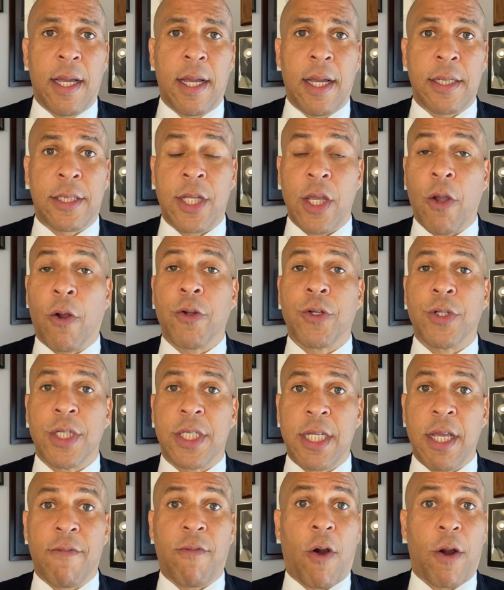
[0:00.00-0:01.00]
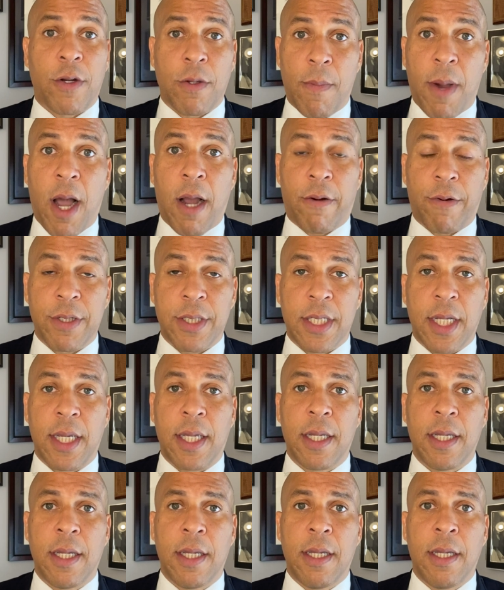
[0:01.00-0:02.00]
It's the urgency of our
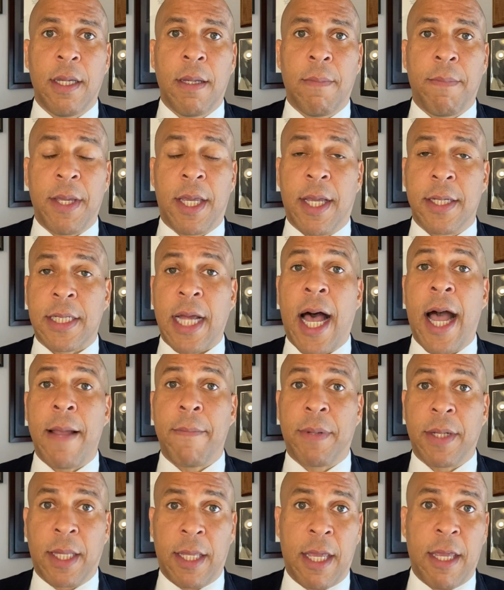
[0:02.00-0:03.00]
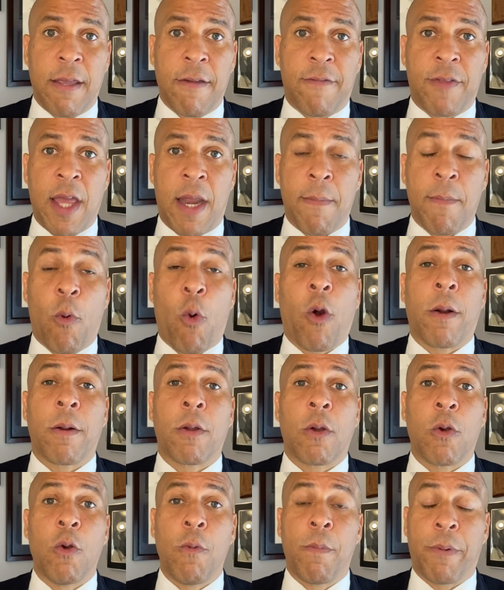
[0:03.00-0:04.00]
democracy, because I believe that more
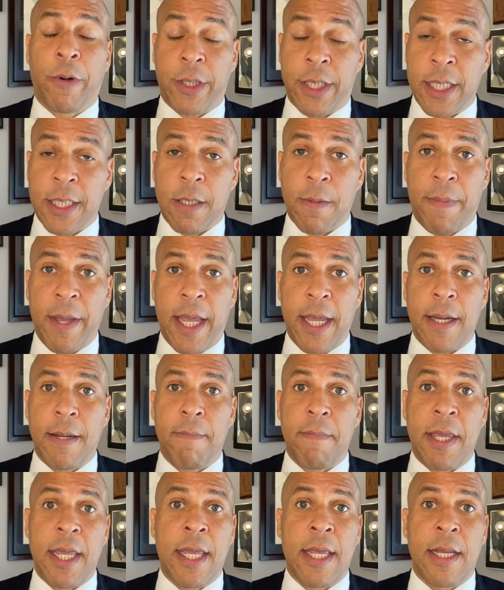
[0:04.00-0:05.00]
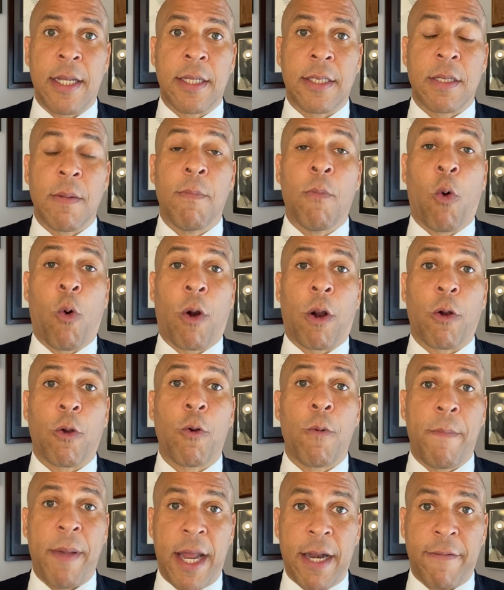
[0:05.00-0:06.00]
who participate means more
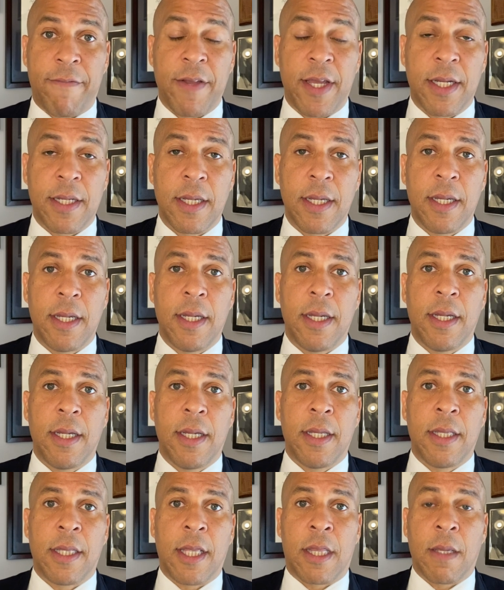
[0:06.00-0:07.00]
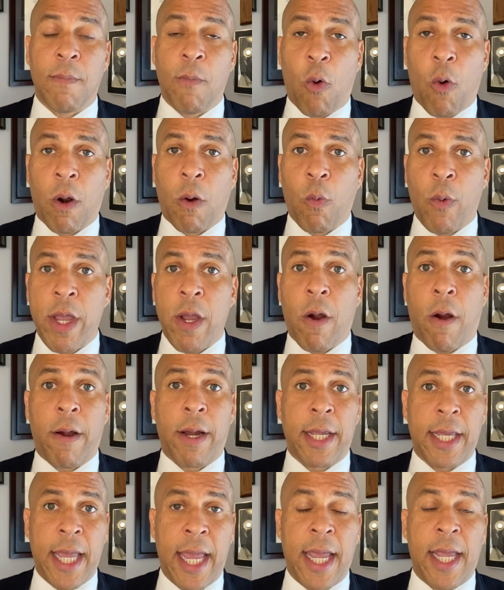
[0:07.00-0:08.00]
who benefit, that the more we are
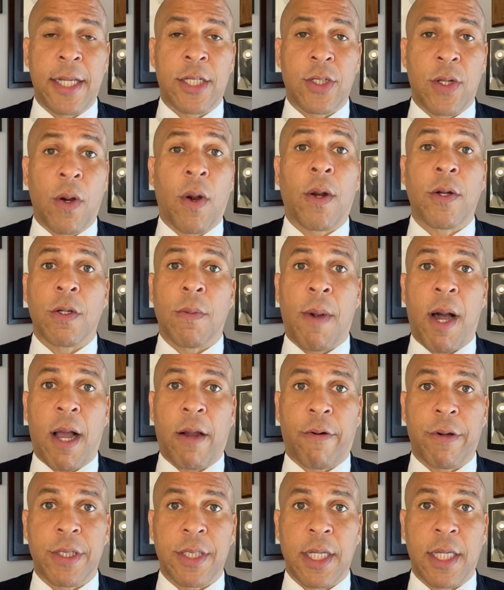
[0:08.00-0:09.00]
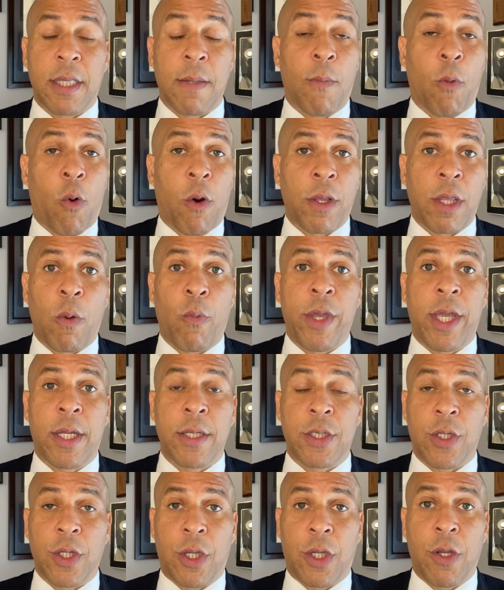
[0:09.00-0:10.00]
engaged in our democracy, the more that we can
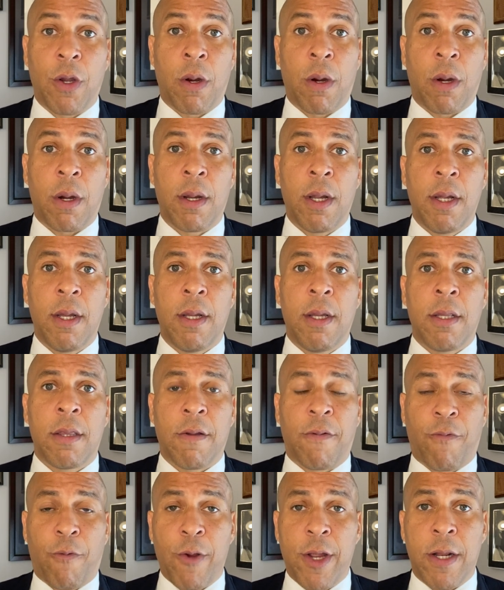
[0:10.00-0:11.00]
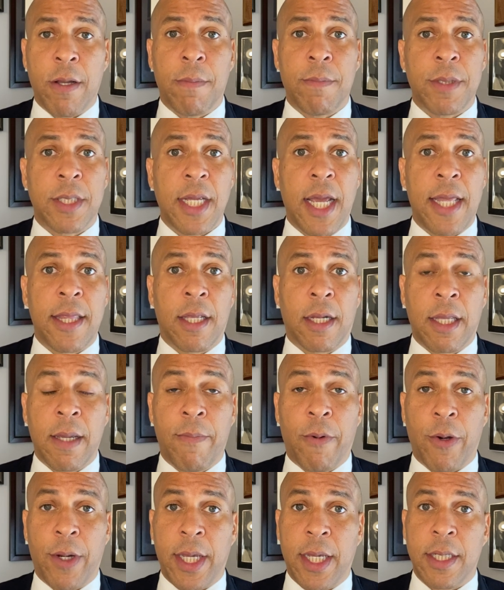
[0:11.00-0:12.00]
secure the freedoms and the
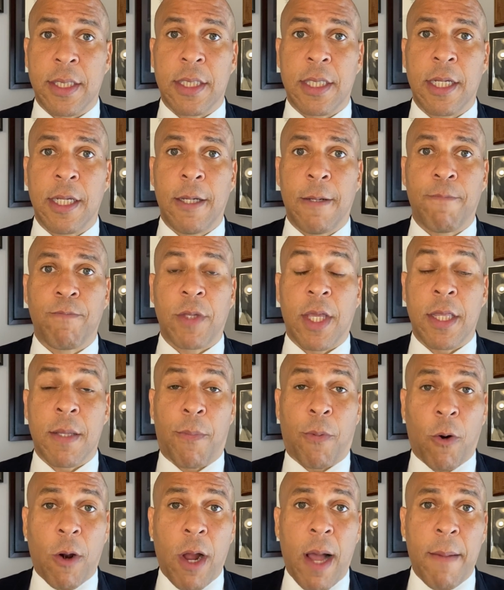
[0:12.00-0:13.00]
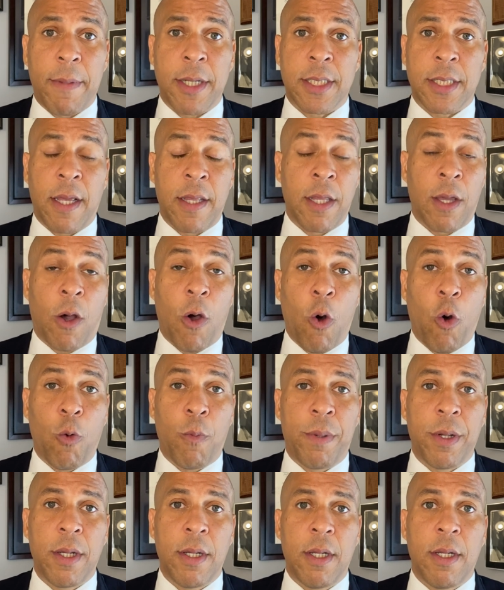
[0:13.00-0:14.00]
liberties and the promise and the
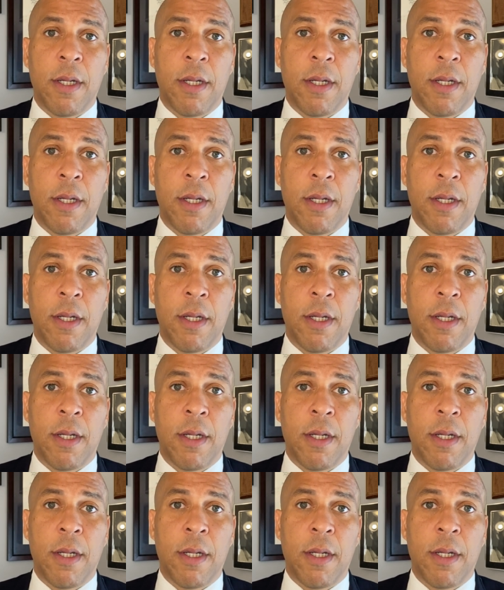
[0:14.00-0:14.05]
hope